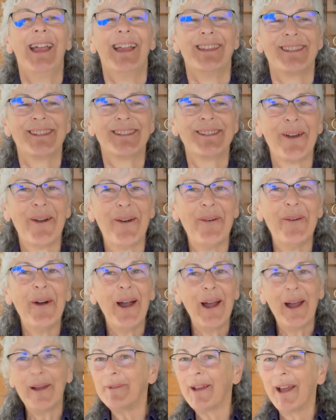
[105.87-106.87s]
So
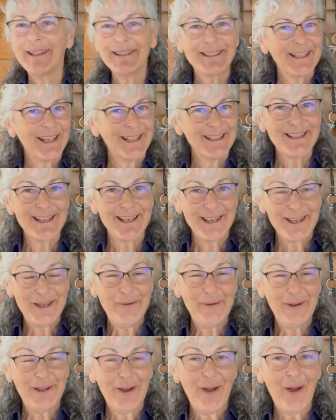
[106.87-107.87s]
I'm not judging
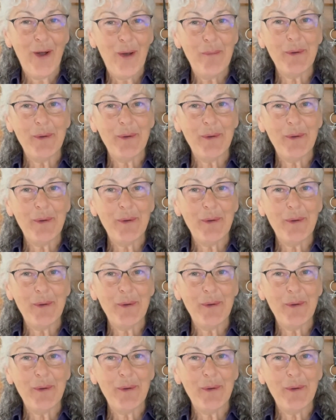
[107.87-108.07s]
you at all,